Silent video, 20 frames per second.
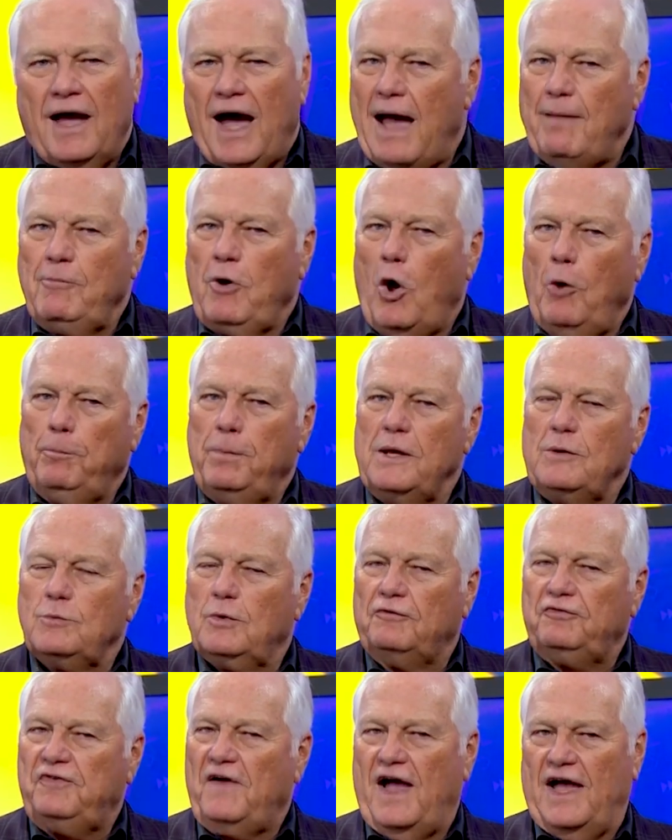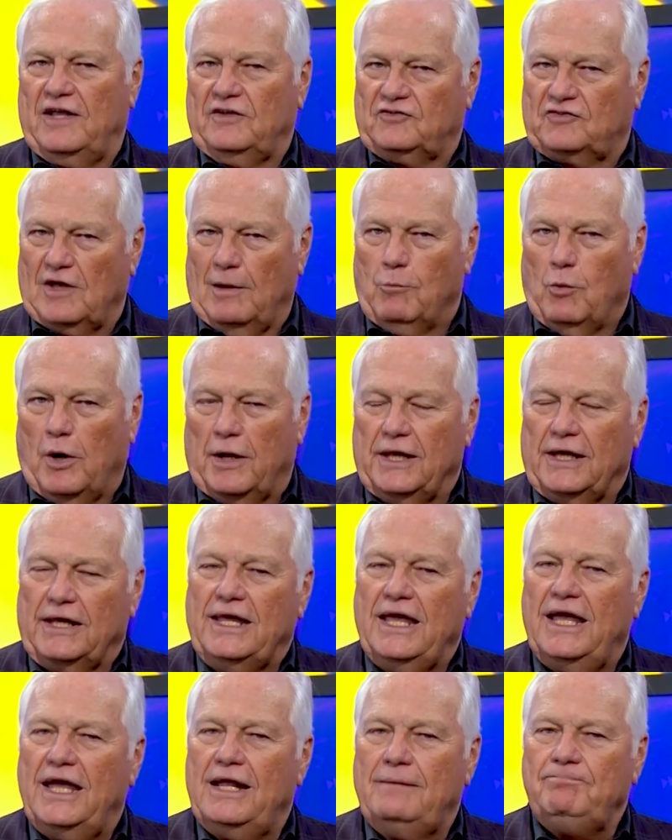I'm hoping we'll find someone
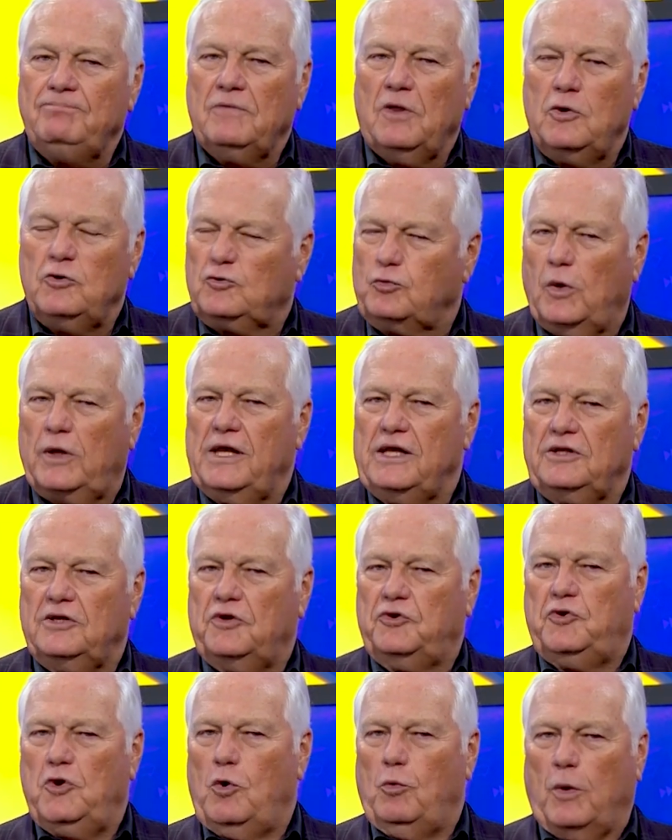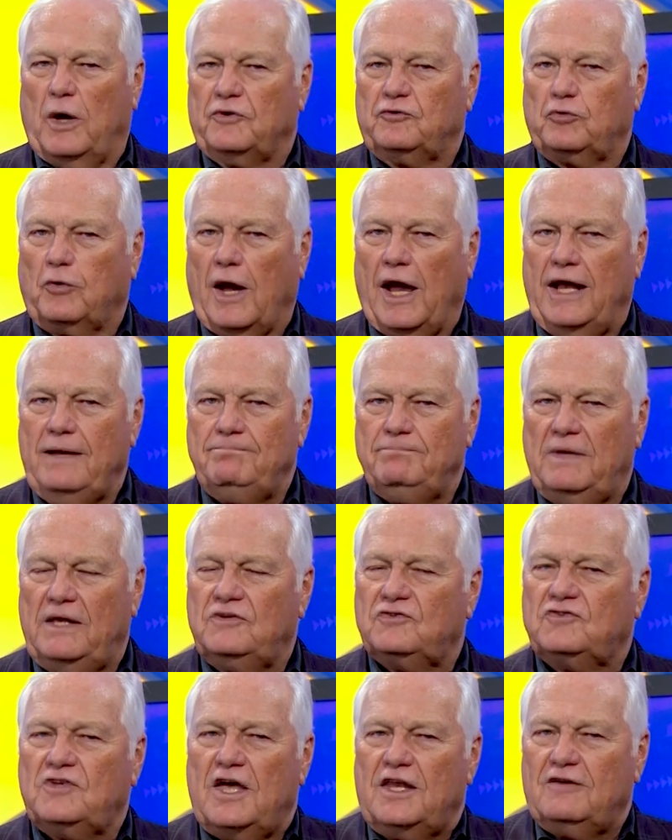again who's willing to do what's right
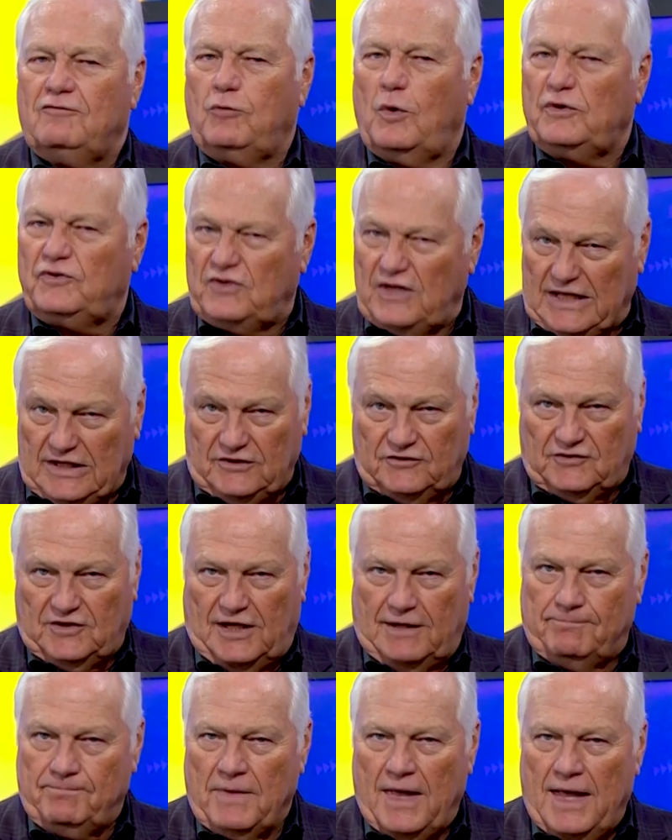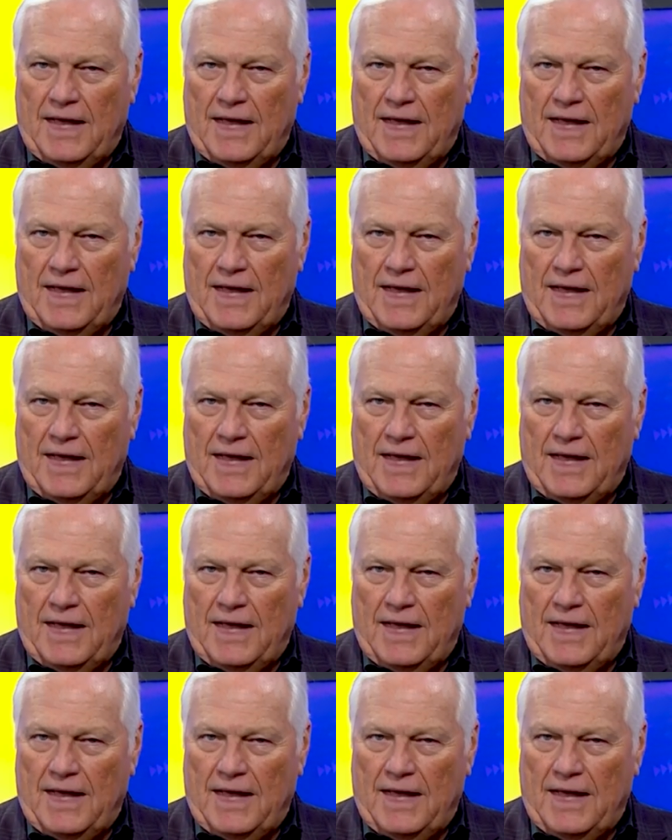instead of what's easy.